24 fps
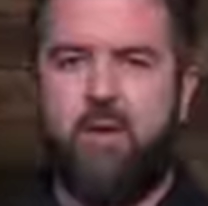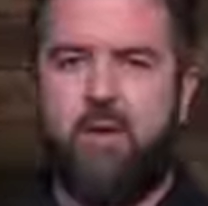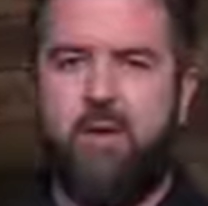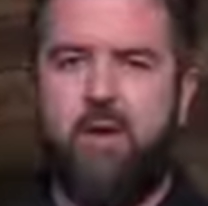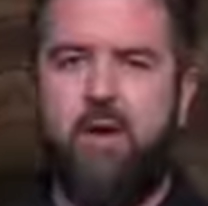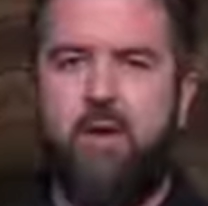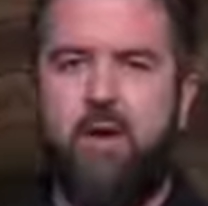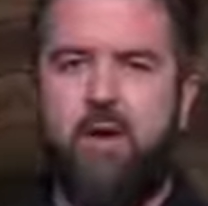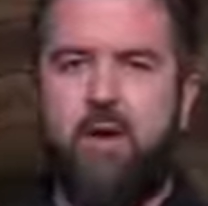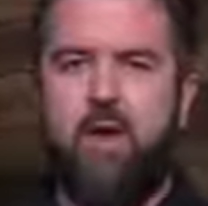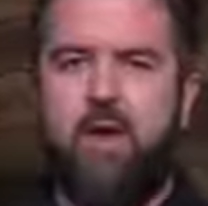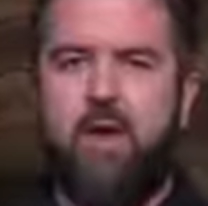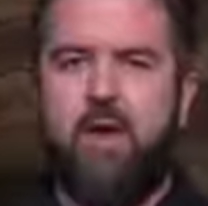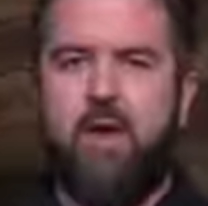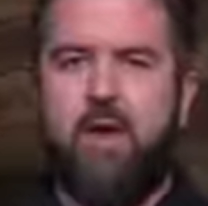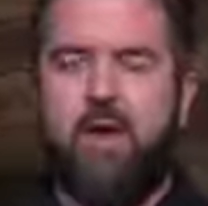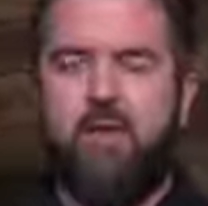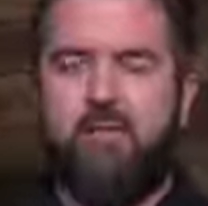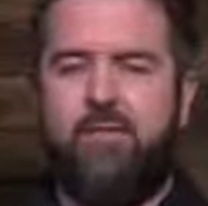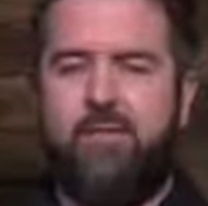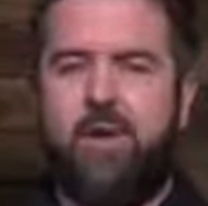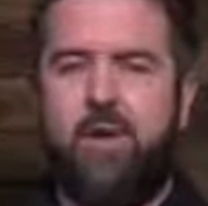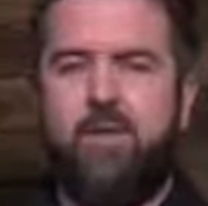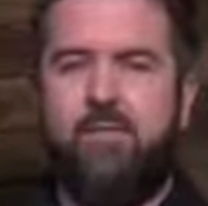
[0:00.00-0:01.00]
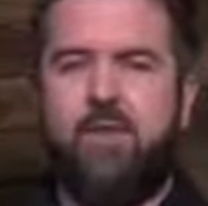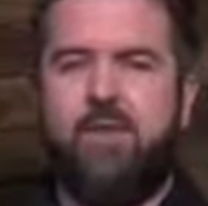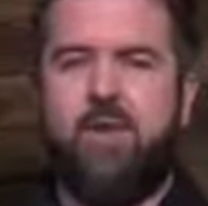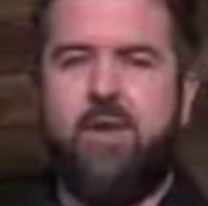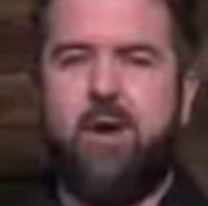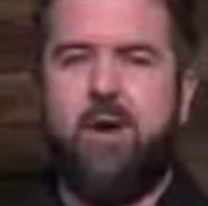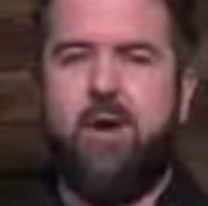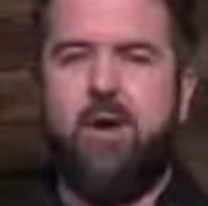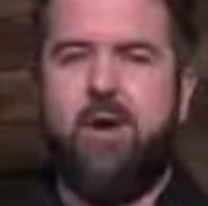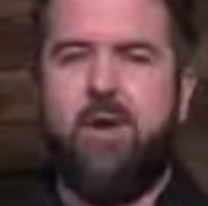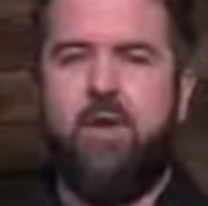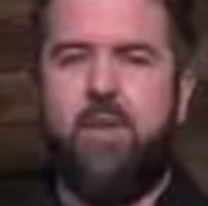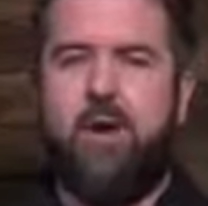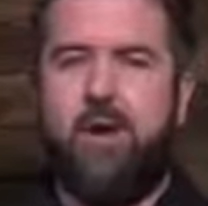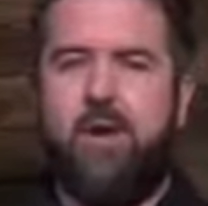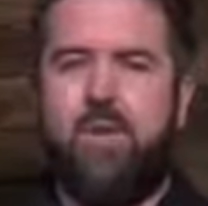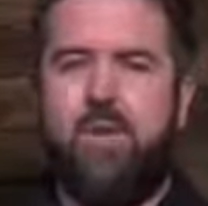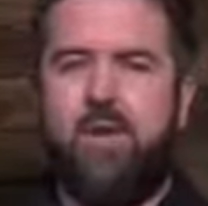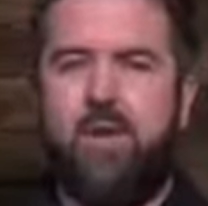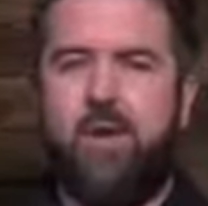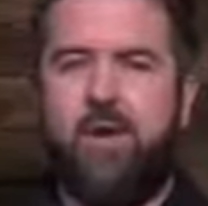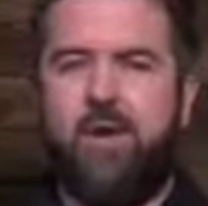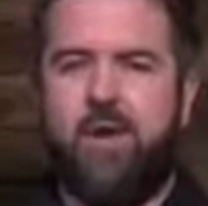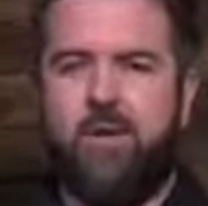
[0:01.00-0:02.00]
were from Saudi
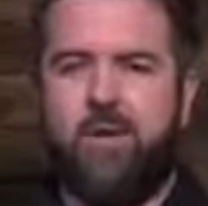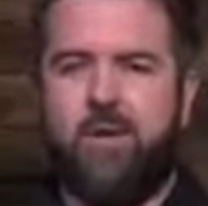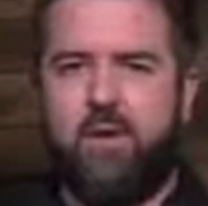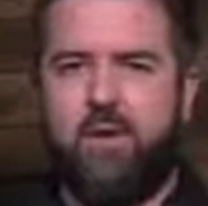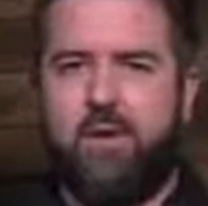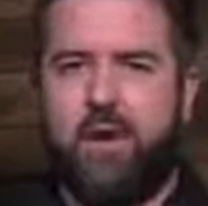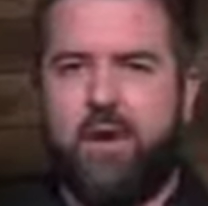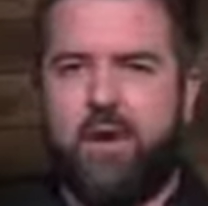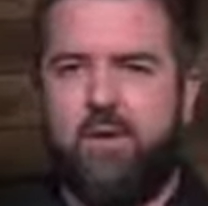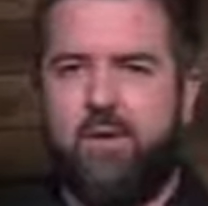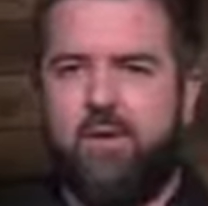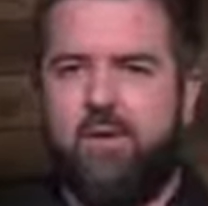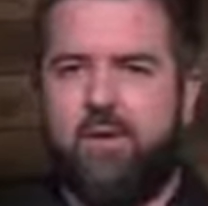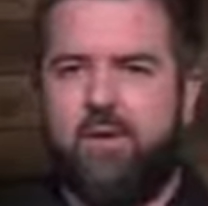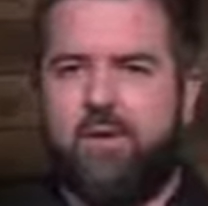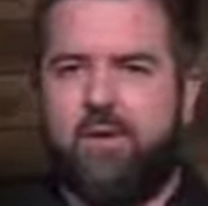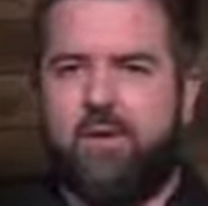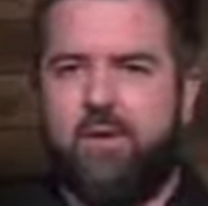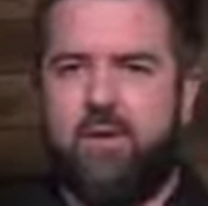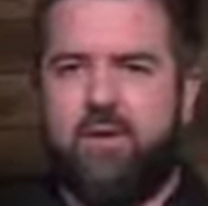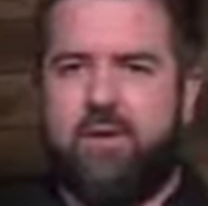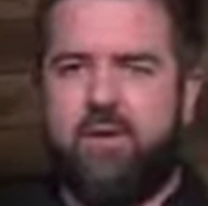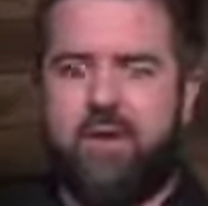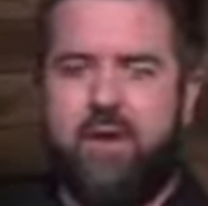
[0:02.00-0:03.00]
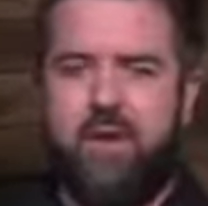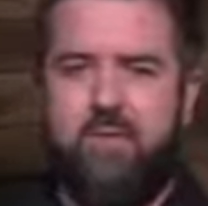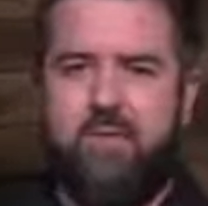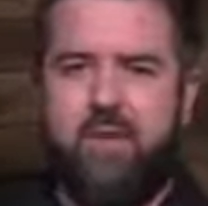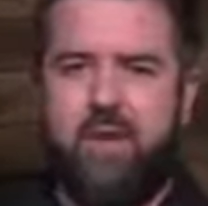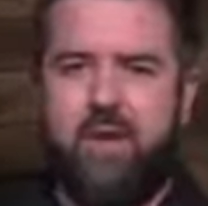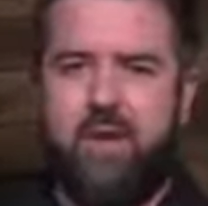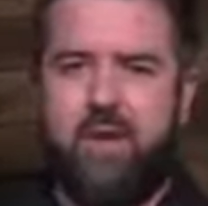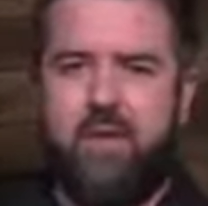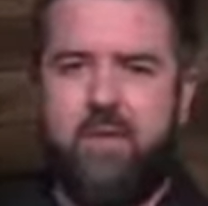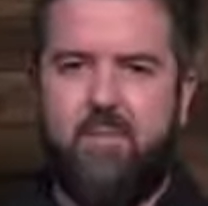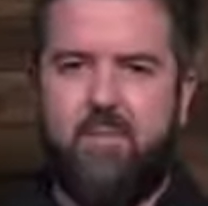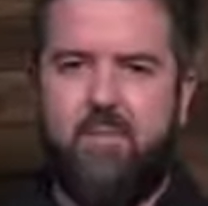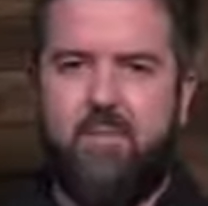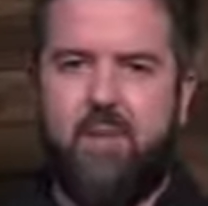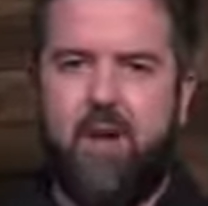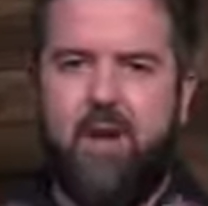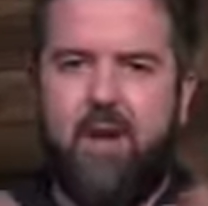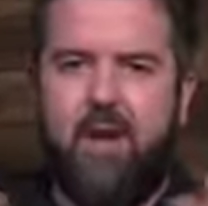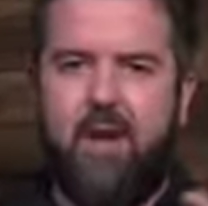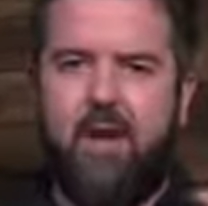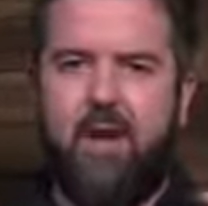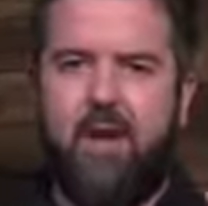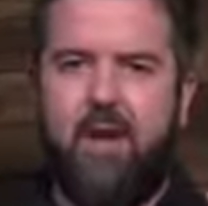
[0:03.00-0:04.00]
Arabia, so that goes to say something.
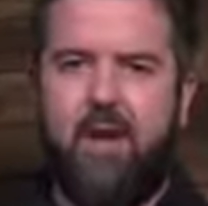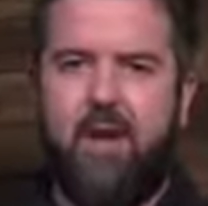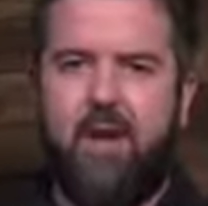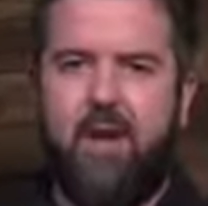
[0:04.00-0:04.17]
But